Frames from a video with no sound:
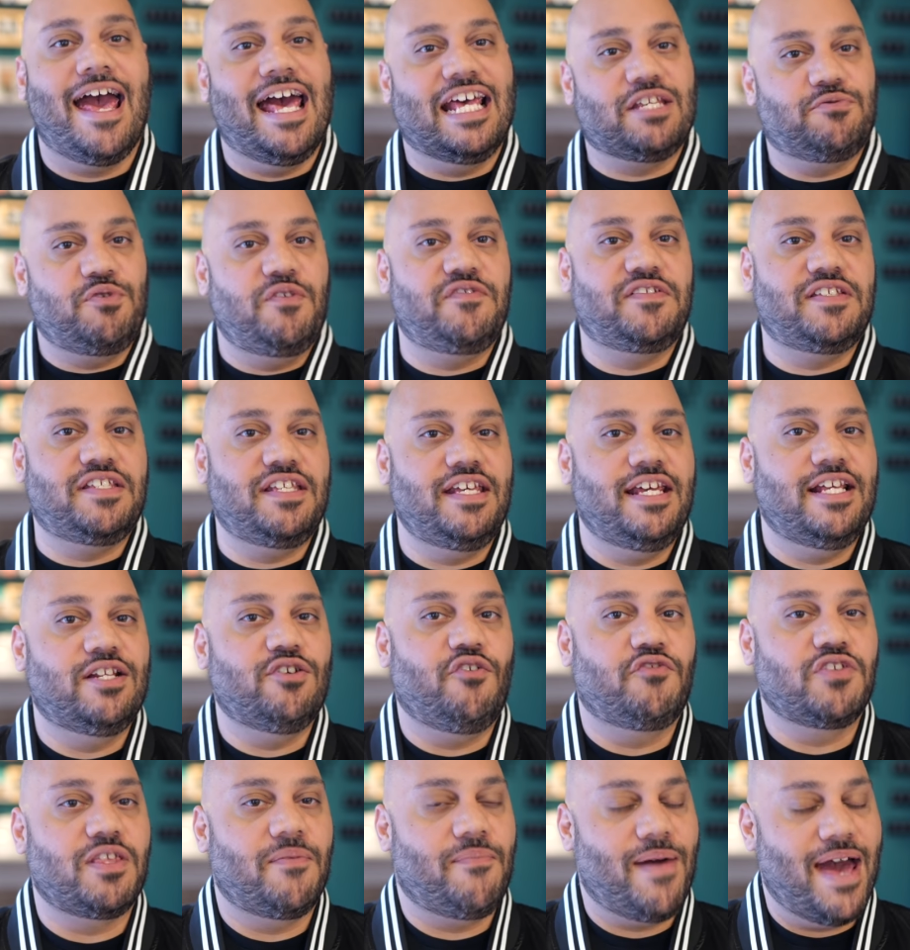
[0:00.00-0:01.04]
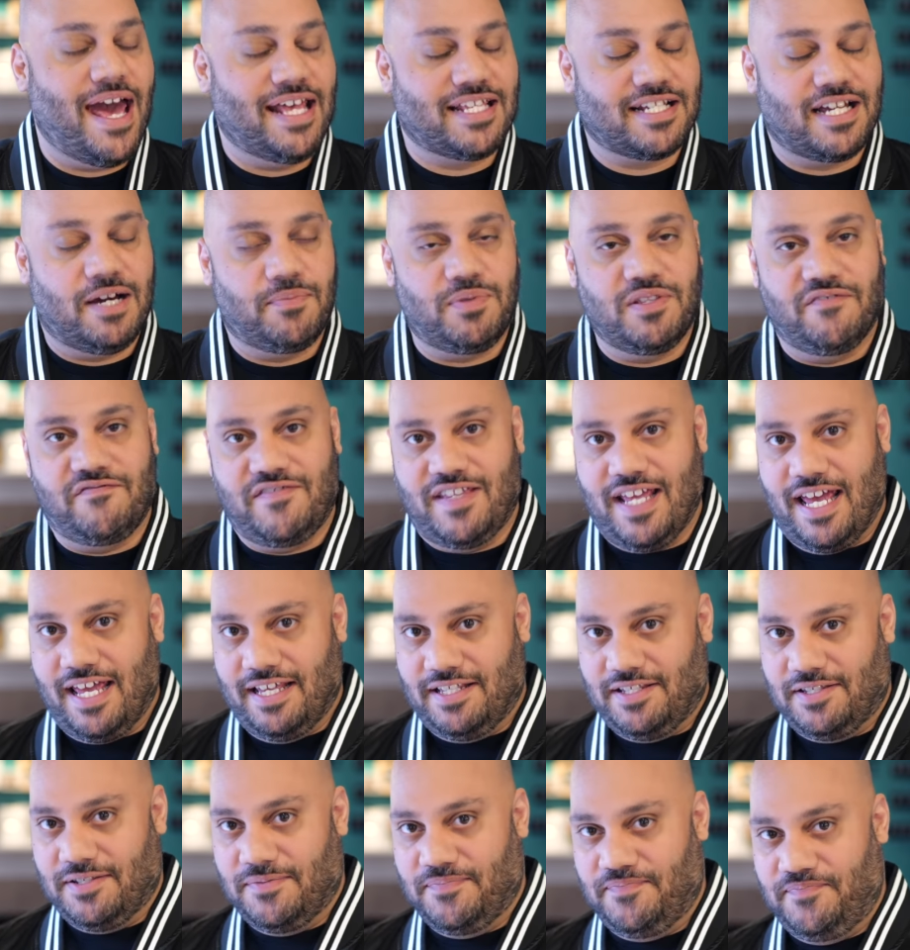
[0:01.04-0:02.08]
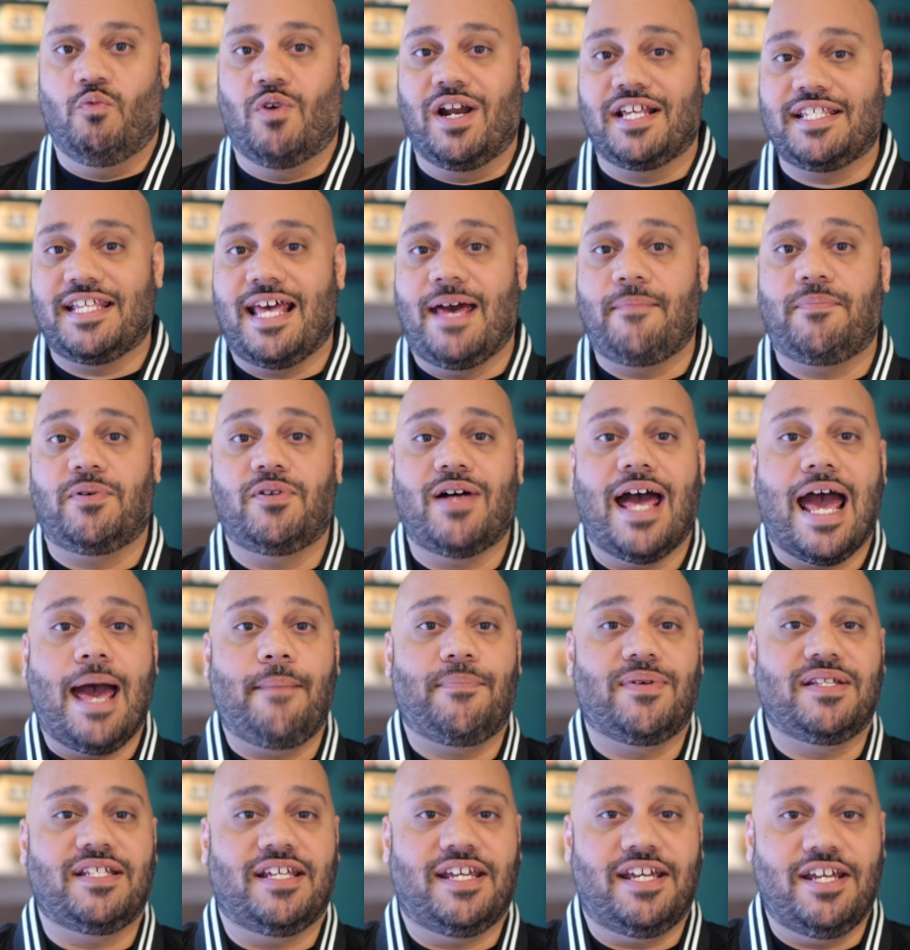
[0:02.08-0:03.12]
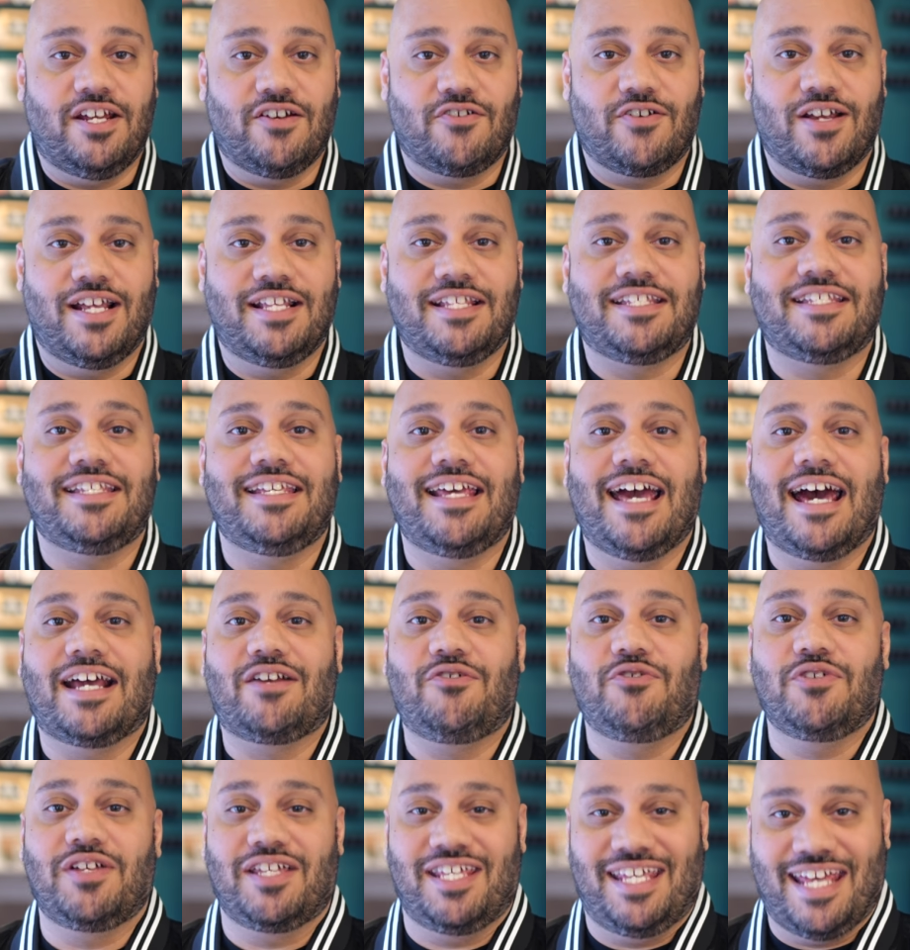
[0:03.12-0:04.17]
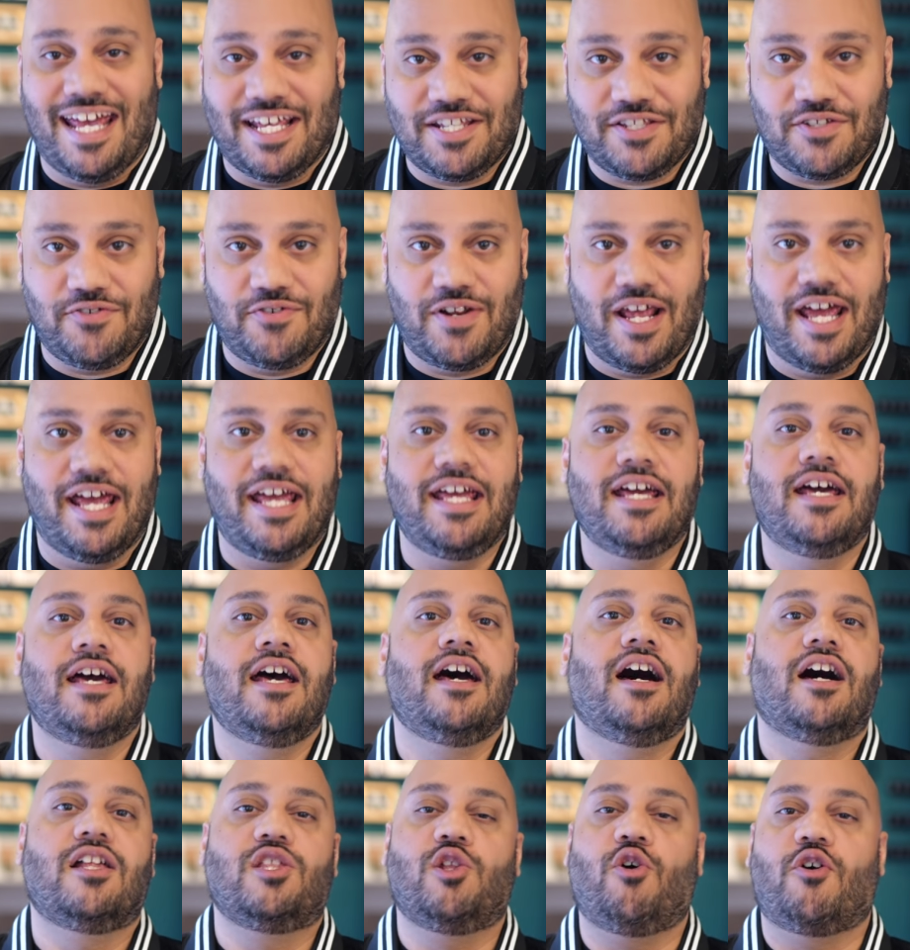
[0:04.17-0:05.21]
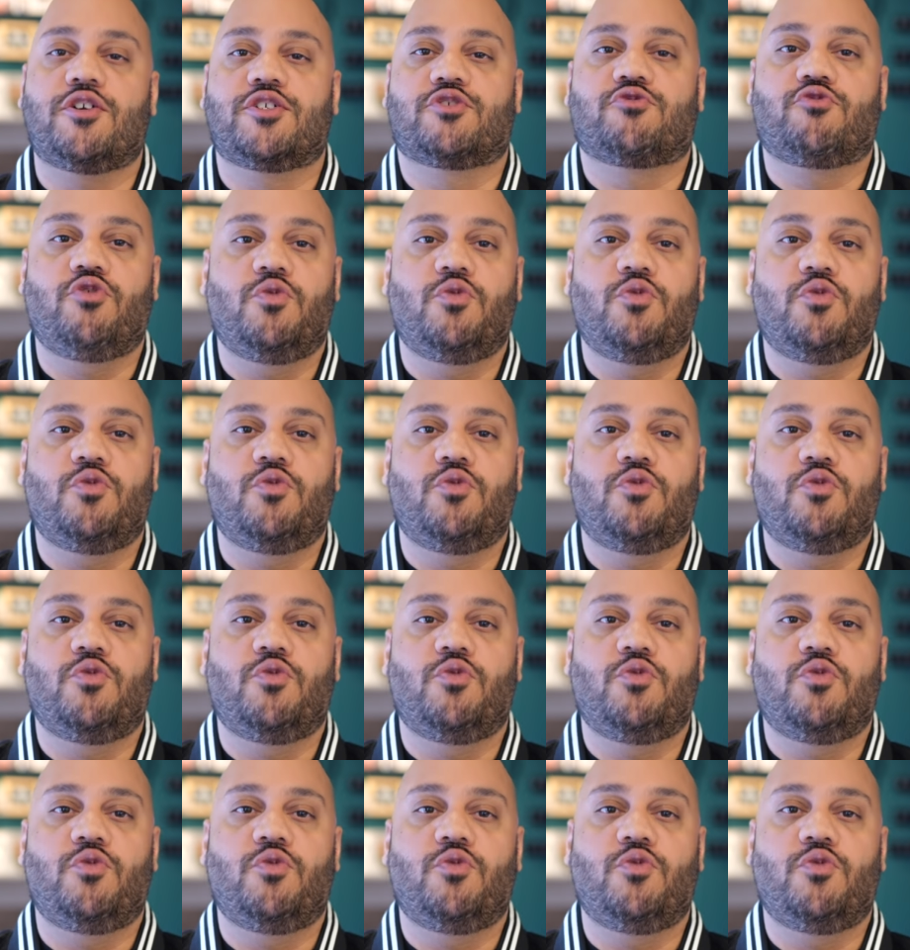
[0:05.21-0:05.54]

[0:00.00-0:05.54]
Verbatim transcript: as we've seen over the past couple of days. One example happened here in Seattle yesterday. A large